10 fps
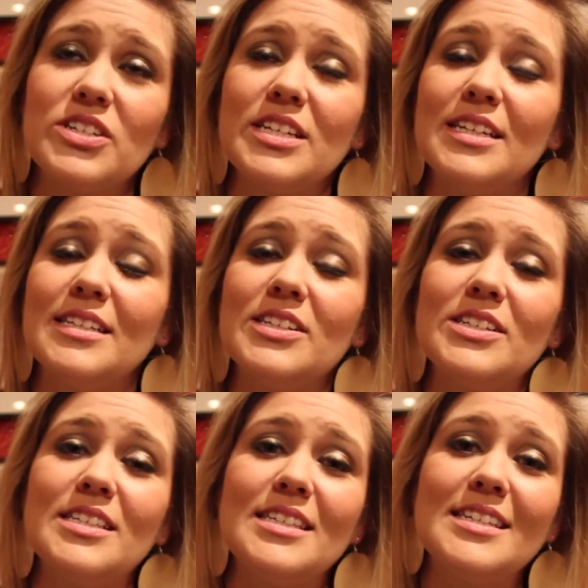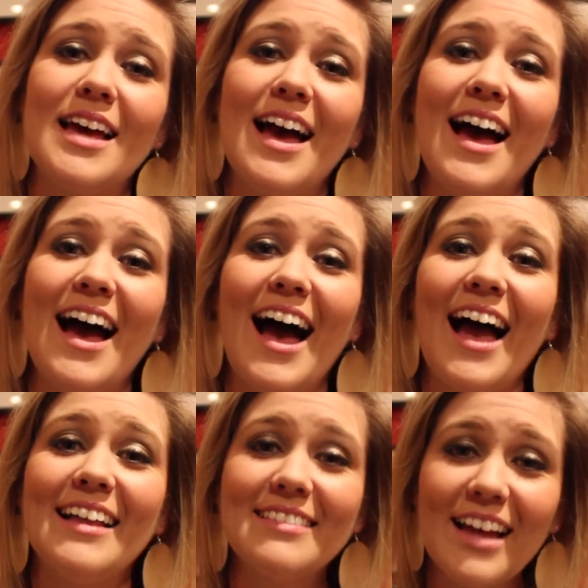she just,
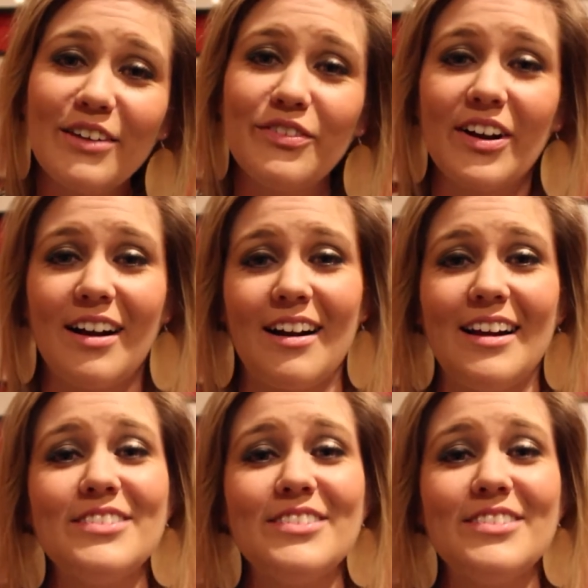I love her